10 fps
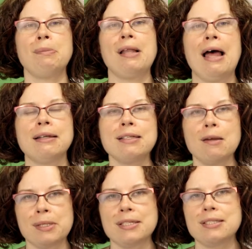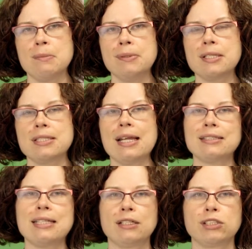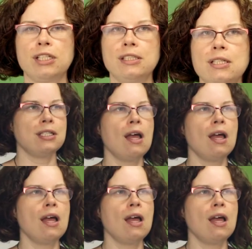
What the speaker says: the plan can be as simple as an Excel sheet